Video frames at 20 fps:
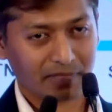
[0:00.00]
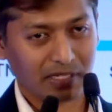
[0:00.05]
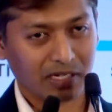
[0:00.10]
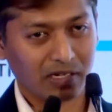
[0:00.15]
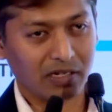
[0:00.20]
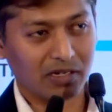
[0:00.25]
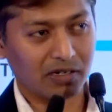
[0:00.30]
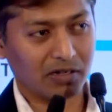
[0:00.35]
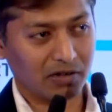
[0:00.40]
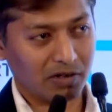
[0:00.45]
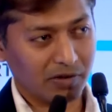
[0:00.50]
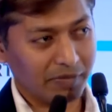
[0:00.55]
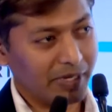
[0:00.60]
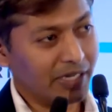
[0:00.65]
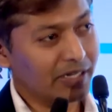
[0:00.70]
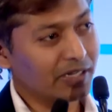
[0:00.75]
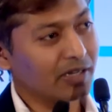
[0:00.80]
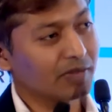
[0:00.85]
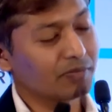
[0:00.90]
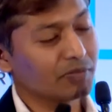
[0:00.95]

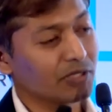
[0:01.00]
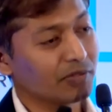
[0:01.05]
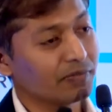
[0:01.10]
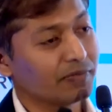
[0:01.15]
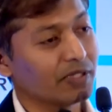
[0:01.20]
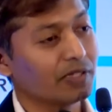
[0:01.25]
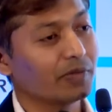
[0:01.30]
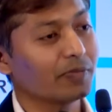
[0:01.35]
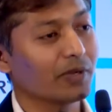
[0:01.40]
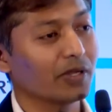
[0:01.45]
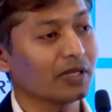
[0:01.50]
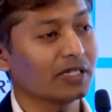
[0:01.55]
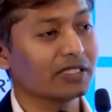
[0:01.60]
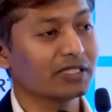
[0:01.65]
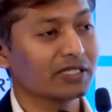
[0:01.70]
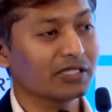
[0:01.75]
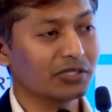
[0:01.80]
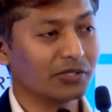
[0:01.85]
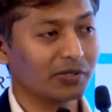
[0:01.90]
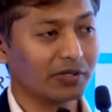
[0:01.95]
government comes up with the
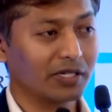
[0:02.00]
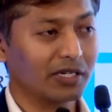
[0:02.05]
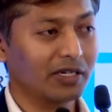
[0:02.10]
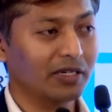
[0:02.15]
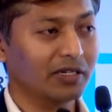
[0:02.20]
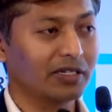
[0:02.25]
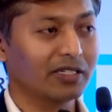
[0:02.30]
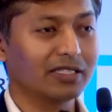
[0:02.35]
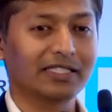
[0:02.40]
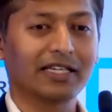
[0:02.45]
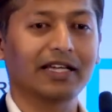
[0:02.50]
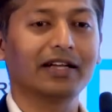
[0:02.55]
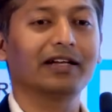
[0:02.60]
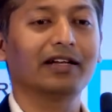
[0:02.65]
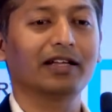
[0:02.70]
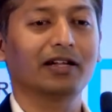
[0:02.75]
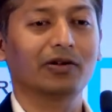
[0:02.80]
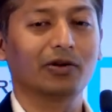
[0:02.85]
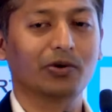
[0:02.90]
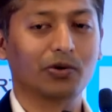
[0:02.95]
policies so that the
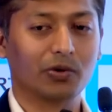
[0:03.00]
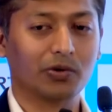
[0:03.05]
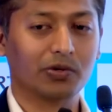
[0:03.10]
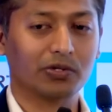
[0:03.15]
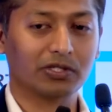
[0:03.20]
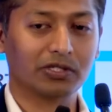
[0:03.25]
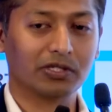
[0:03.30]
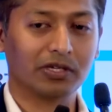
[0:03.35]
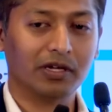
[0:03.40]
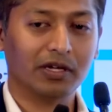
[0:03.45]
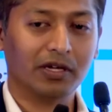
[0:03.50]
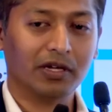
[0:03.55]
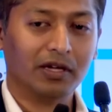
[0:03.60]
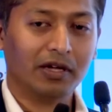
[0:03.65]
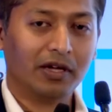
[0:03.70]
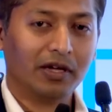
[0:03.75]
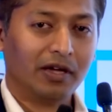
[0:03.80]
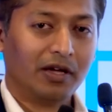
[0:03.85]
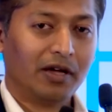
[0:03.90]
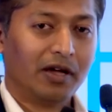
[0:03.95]
sector grows.
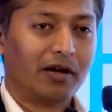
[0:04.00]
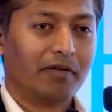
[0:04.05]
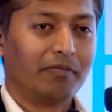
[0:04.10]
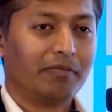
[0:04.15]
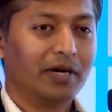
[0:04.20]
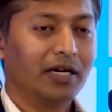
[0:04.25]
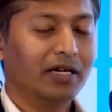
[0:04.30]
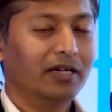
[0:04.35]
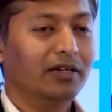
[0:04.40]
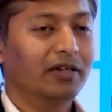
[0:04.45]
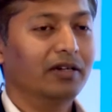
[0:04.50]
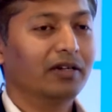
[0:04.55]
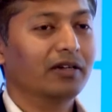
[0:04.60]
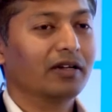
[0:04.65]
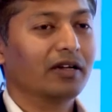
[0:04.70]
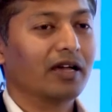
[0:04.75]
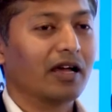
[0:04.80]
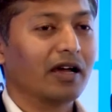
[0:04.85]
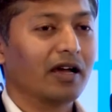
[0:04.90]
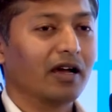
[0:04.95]
But
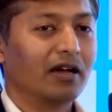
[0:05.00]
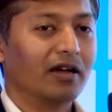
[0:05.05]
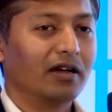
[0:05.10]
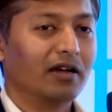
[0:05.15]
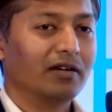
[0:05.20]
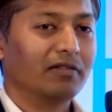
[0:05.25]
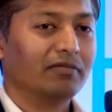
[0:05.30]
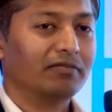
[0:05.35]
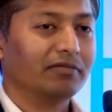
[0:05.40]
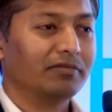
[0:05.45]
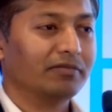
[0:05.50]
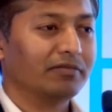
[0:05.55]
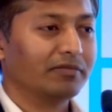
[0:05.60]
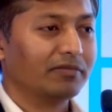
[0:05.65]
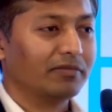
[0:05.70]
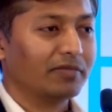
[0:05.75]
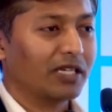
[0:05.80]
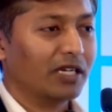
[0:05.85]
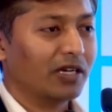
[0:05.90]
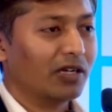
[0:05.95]

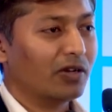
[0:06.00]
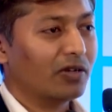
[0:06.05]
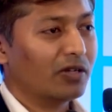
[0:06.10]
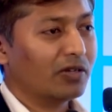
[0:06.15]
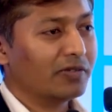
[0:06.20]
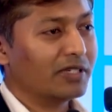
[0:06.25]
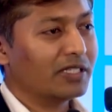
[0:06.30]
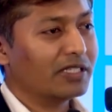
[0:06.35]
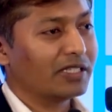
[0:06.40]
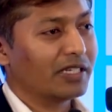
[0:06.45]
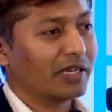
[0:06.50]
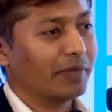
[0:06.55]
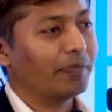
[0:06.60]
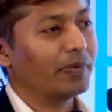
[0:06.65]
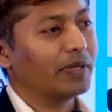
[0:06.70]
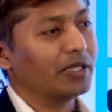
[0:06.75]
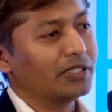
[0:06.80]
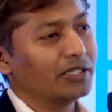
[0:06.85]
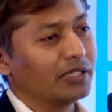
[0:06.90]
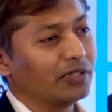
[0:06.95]
there are always
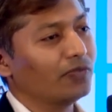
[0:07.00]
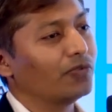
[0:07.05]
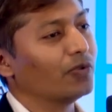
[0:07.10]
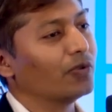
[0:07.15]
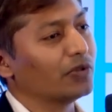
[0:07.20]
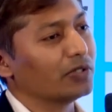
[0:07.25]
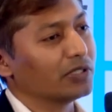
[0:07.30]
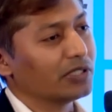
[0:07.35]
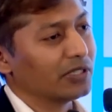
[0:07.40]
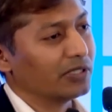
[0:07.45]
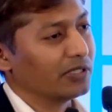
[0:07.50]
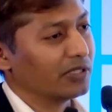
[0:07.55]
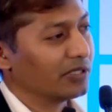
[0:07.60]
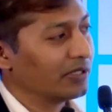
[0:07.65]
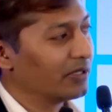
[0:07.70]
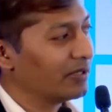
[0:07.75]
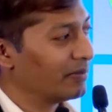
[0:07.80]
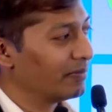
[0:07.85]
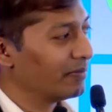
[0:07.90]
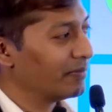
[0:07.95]
repulsion
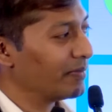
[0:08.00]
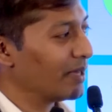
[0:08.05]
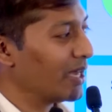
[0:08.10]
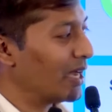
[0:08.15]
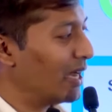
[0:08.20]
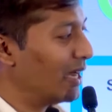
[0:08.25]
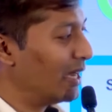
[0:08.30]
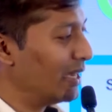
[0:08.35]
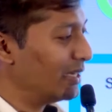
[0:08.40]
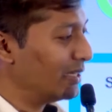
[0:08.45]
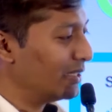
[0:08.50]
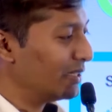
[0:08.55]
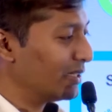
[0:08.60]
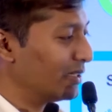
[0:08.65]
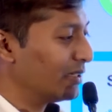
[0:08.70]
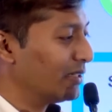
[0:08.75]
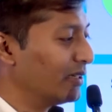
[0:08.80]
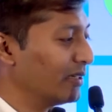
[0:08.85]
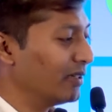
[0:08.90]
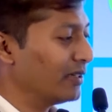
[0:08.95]
forces. As
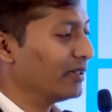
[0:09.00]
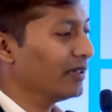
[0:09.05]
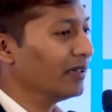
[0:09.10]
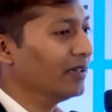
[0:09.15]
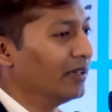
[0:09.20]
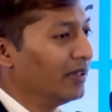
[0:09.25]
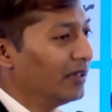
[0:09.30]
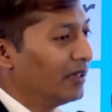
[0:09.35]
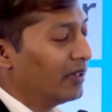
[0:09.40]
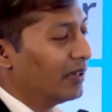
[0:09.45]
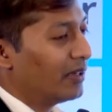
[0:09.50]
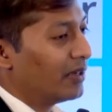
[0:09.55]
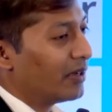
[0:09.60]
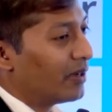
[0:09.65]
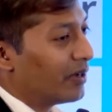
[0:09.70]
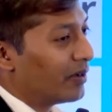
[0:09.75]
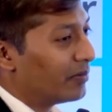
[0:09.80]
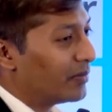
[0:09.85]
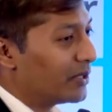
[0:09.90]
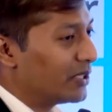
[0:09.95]

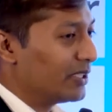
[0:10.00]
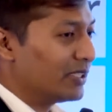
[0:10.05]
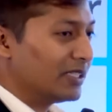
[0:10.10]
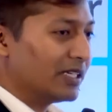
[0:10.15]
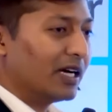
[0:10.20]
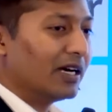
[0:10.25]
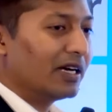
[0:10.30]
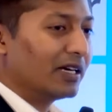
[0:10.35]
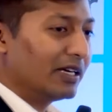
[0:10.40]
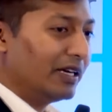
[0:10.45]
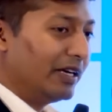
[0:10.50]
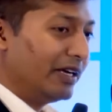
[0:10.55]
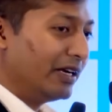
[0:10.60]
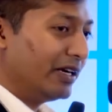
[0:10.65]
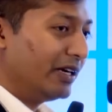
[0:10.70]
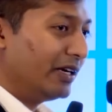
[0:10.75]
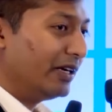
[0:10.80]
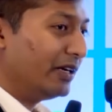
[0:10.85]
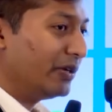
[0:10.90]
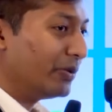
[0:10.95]
Mr. Shah
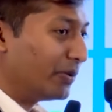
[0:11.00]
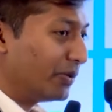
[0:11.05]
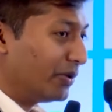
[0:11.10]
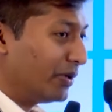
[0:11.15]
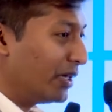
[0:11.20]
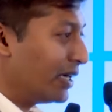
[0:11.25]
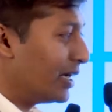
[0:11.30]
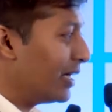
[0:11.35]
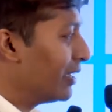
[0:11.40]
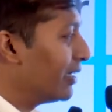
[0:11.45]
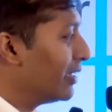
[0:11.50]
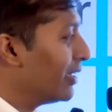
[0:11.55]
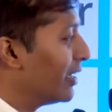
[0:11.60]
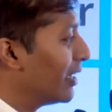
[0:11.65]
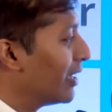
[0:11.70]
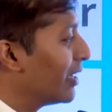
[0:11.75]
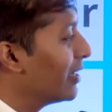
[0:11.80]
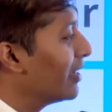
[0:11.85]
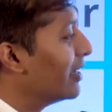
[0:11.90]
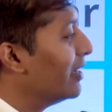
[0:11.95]
clearly told that
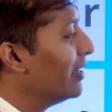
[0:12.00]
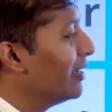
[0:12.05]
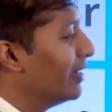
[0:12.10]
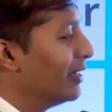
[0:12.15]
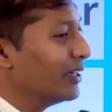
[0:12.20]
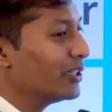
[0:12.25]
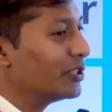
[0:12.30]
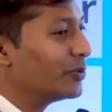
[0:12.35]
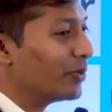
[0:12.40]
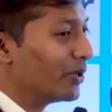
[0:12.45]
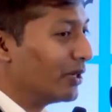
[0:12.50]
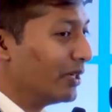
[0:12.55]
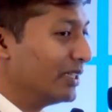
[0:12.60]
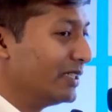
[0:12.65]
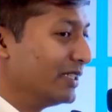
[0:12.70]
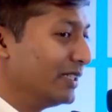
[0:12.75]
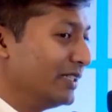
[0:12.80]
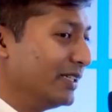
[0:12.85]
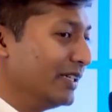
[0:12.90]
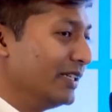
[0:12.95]
there are continuous
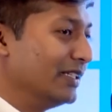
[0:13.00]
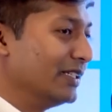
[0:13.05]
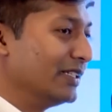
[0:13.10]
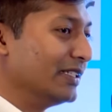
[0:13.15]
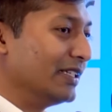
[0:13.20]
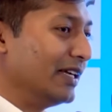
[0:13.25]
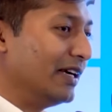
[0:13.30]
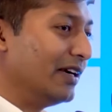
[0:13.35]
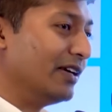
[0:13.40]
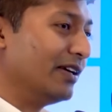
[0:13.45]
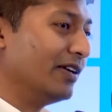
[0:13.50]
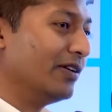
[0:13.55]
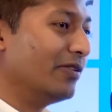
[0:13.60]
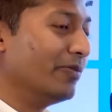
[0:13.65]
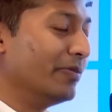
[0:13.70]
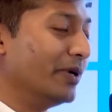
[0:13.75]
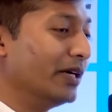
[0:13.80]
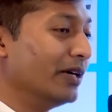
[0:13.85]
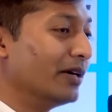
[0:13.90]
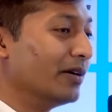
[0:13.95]
policy changes. Central
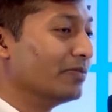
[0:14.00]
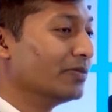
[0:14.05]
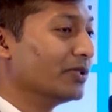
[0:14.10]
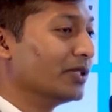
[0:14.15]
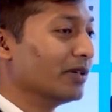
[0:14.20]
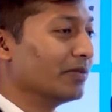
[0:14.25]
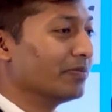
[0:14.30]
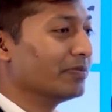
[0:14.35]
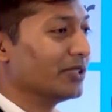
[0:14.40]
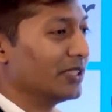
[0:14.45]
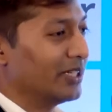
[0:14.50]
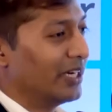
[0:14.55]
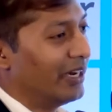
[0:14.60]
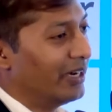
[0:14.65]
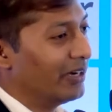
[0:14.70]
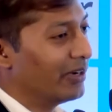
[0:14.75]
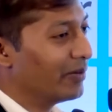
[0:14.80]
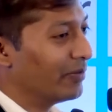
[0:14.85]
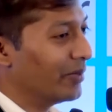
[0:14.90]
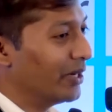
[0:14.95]
government comes up,
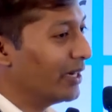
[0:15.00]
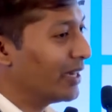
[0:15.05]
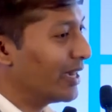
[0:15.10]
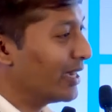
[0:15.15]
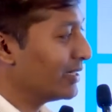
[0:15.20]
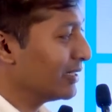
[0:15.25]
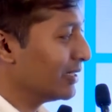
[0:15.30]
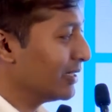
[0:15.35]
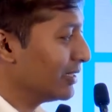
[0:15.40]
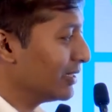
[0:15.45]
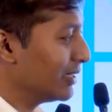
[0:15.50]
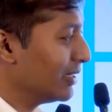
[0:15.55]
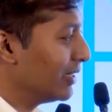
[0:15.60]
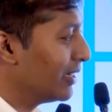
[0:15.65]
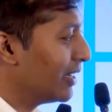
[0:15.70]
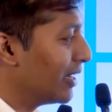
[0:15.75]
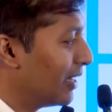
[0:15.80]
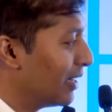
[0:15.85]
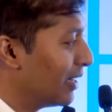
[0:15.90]
state government doesn't